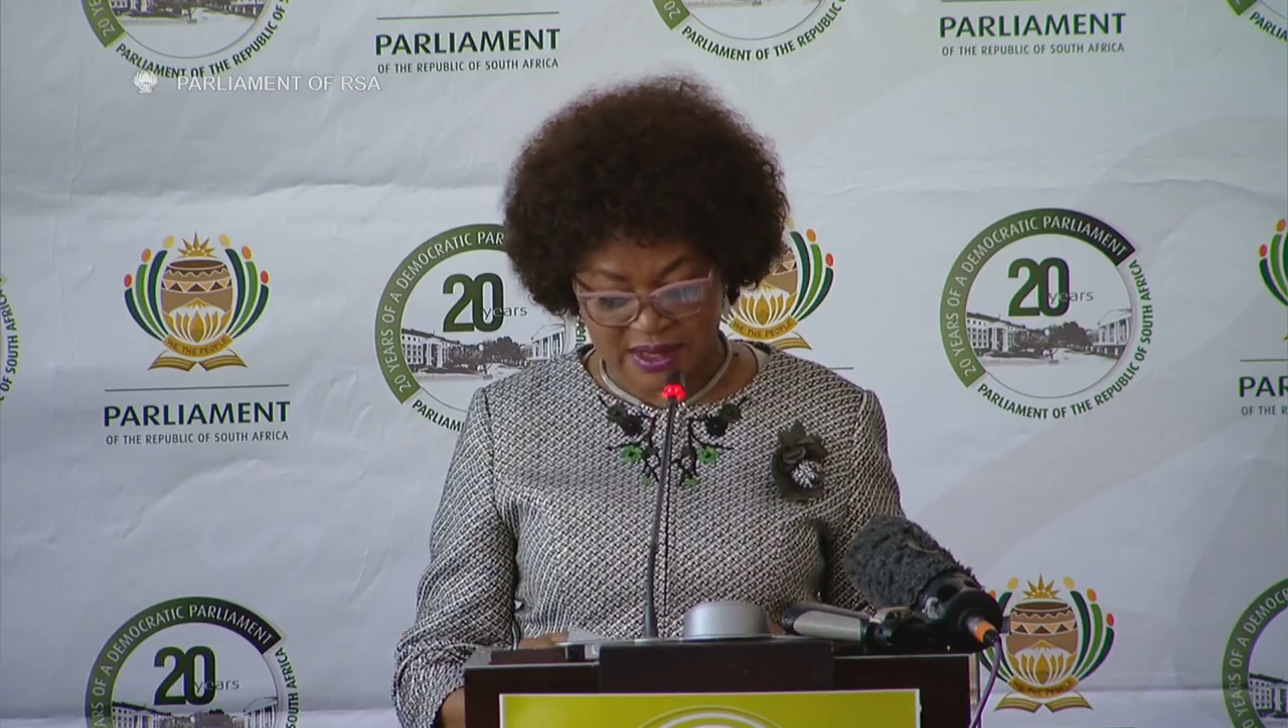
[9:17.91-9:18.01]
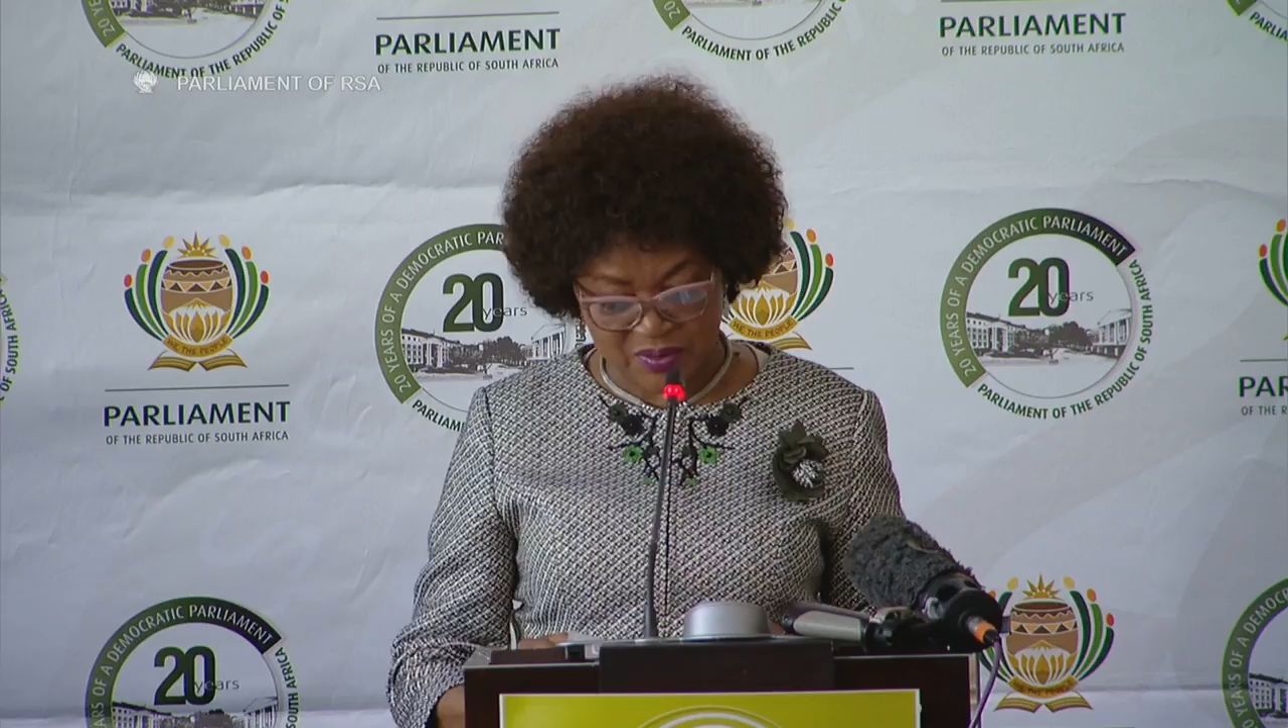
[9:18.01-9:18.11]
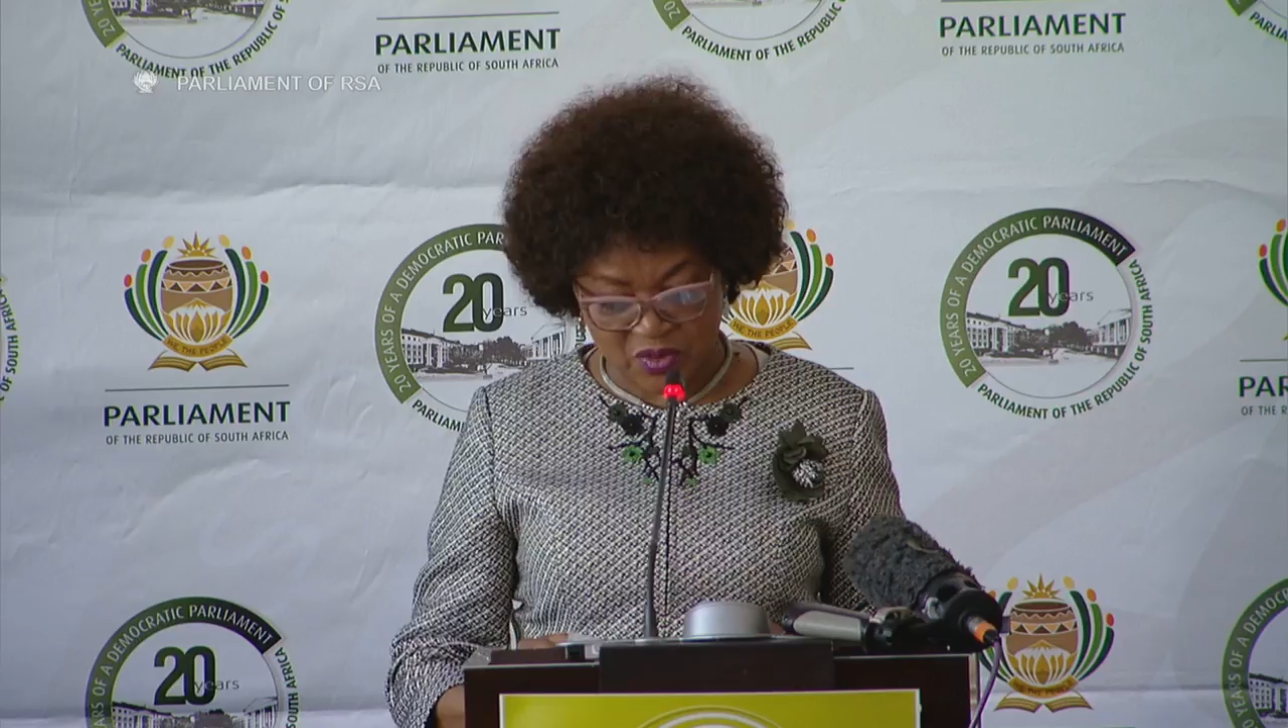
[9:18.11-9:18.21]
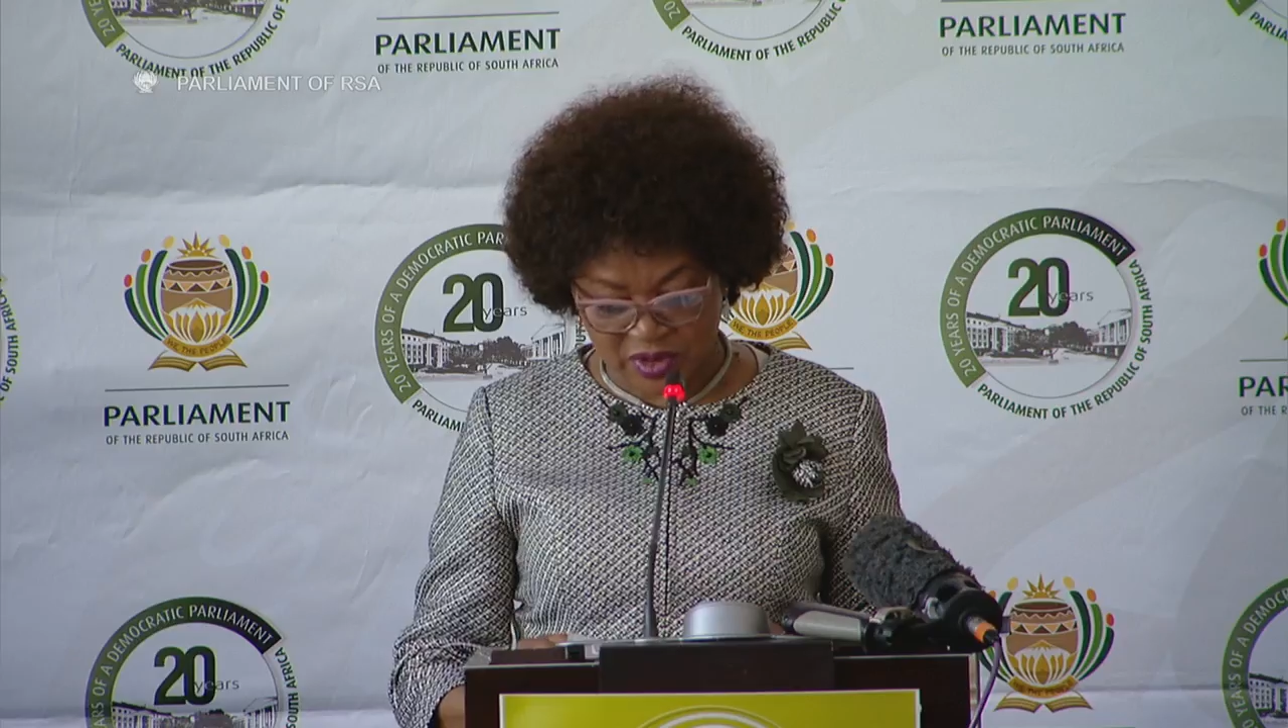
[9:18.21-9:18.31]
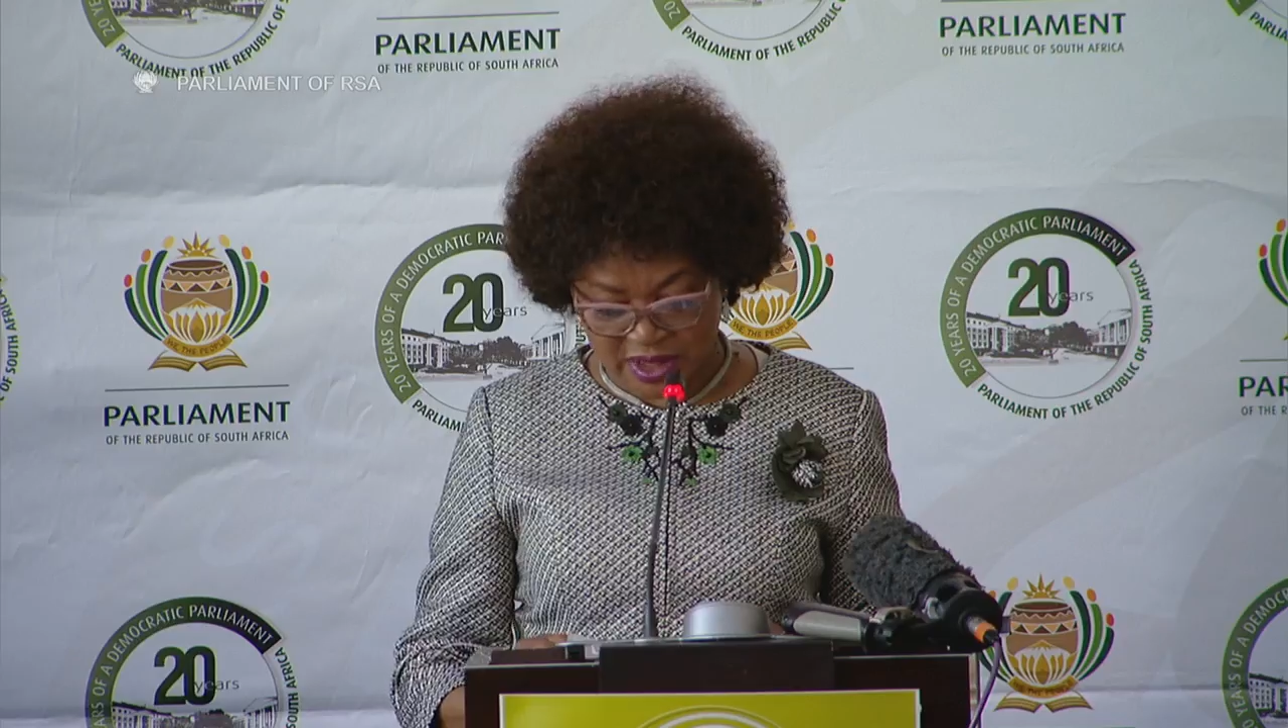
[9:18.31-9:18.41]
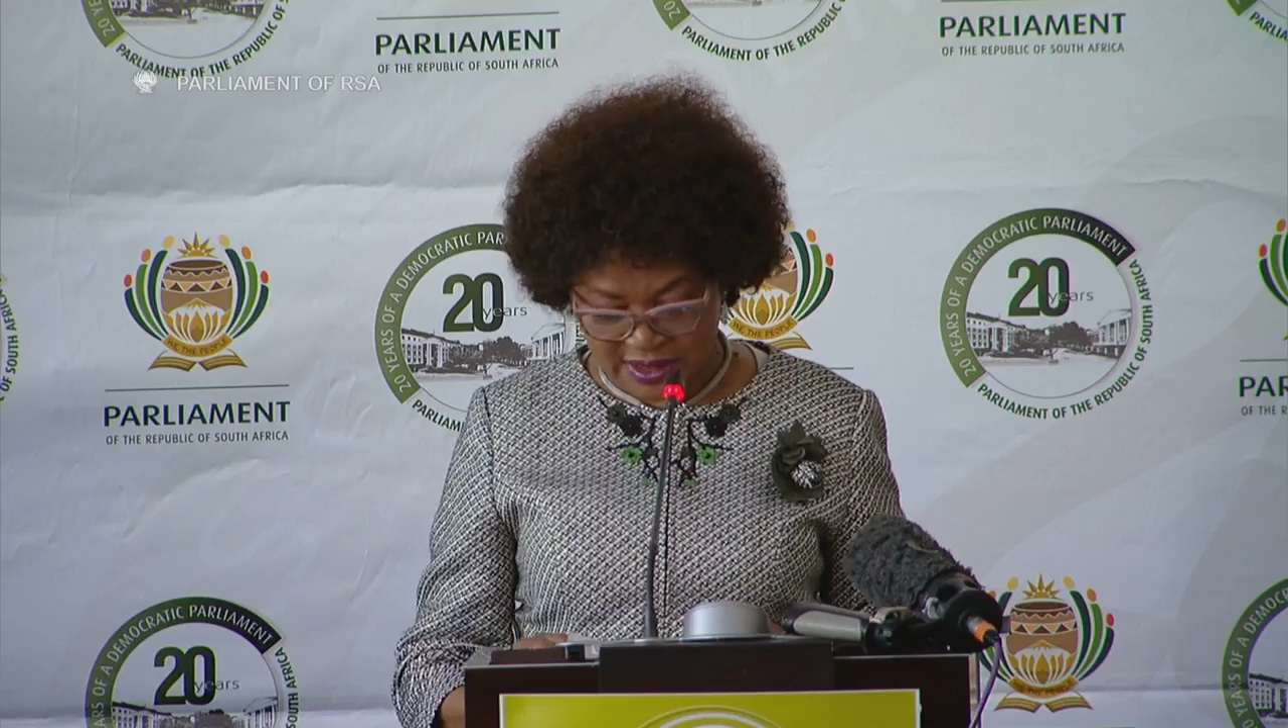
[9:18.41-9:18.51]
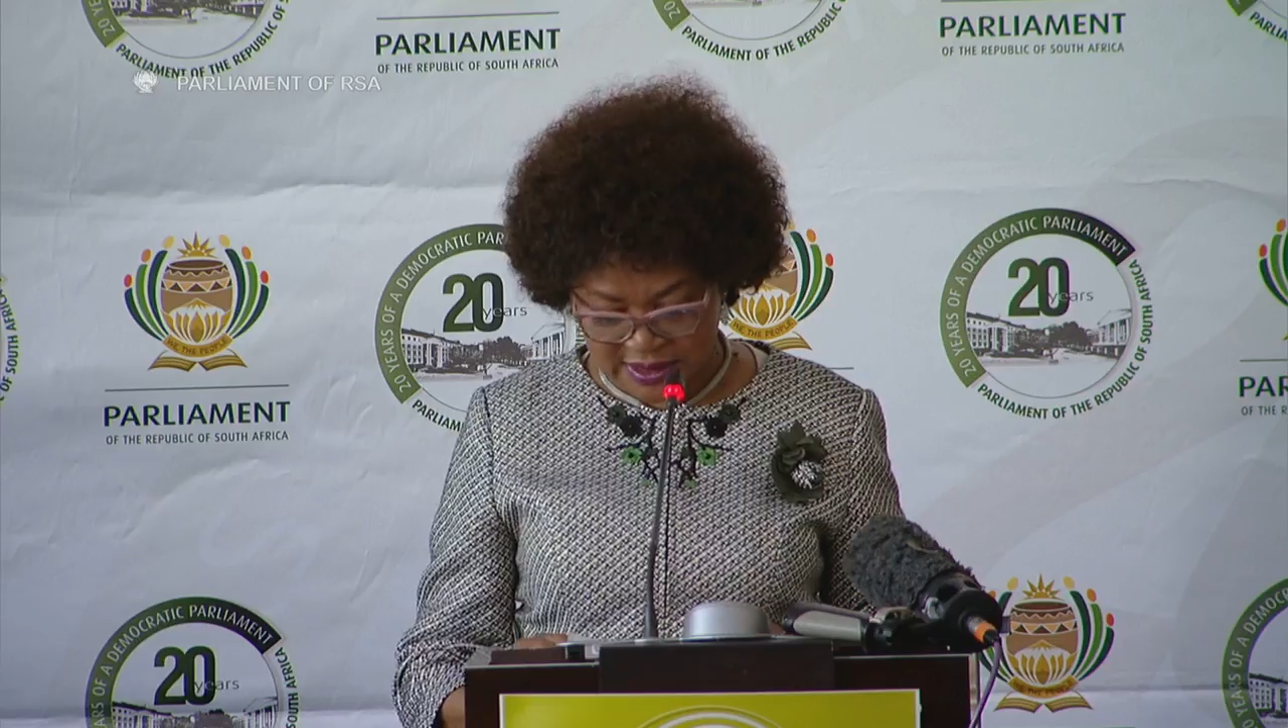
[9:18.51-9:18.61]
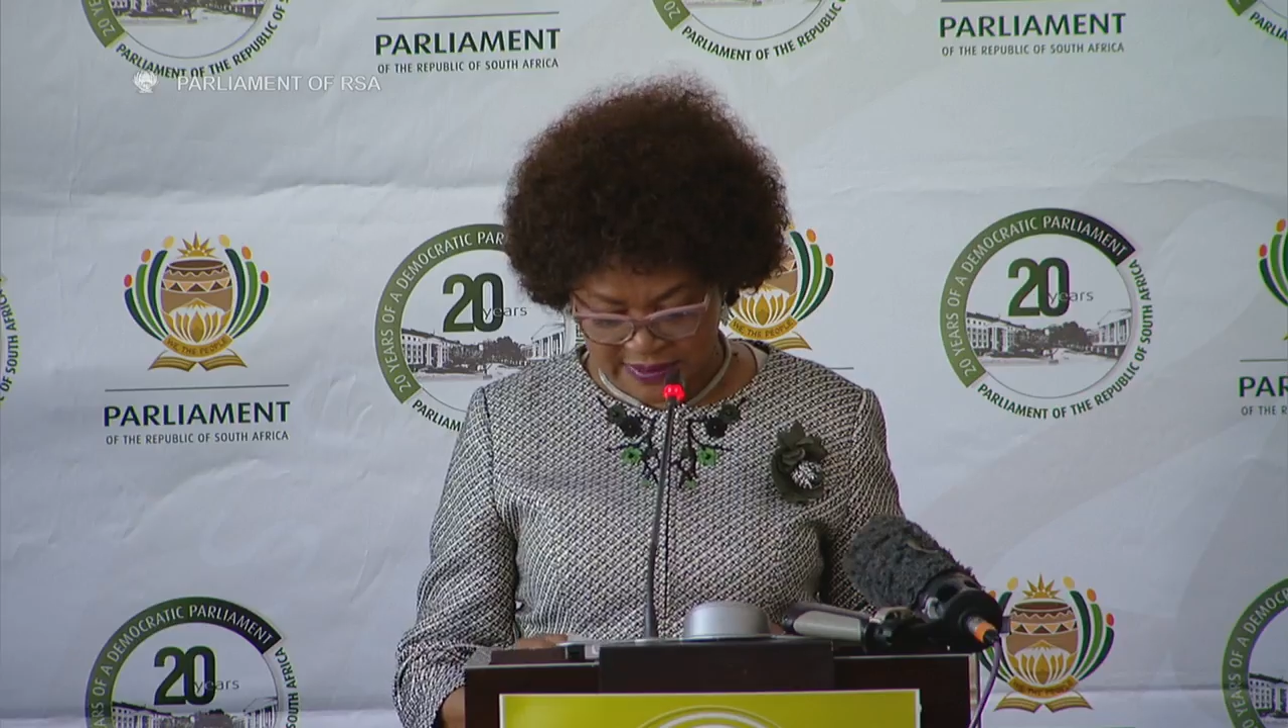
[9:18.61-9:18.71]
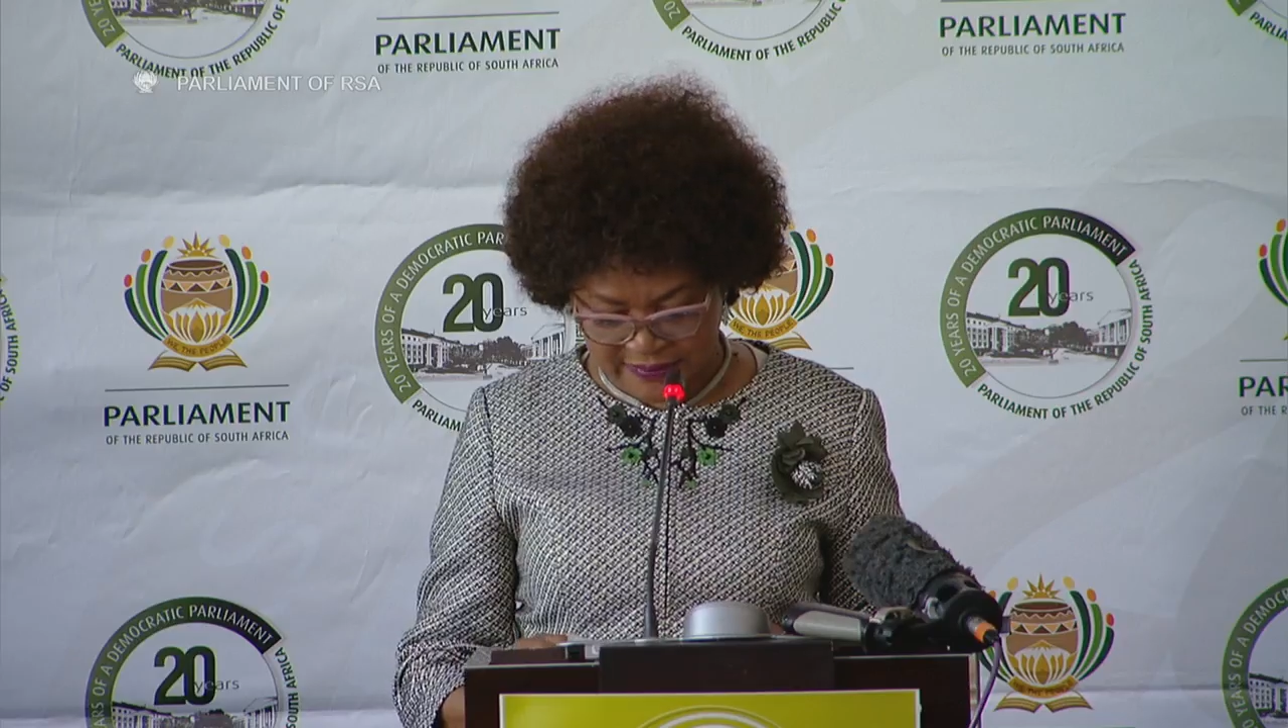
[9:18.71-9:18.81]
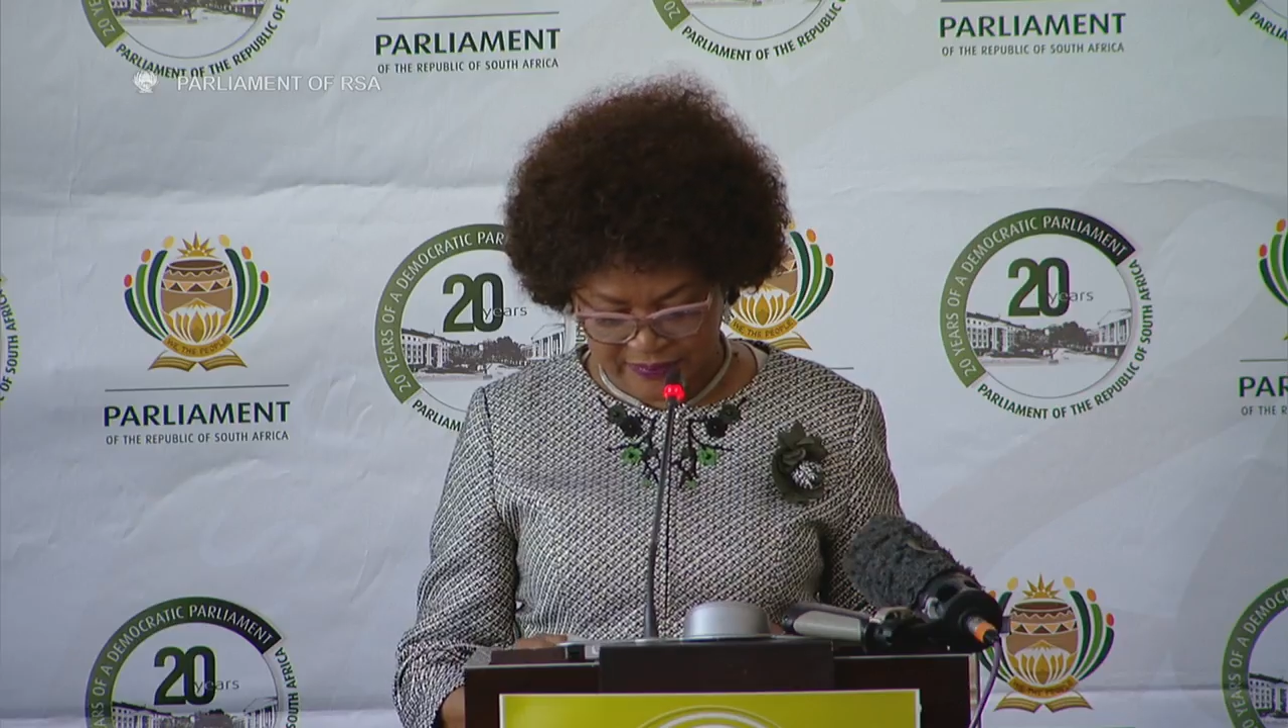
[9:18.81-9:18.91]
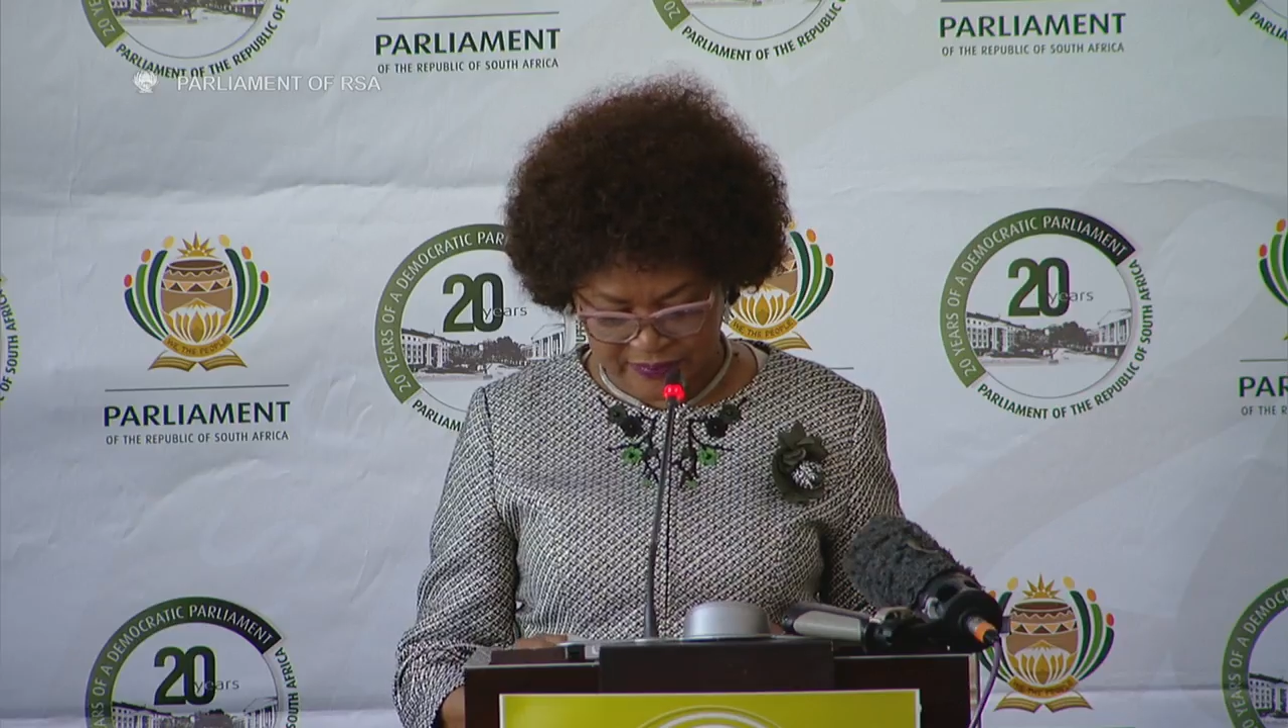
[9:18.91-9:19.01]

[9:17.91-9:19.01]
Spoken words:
democracy.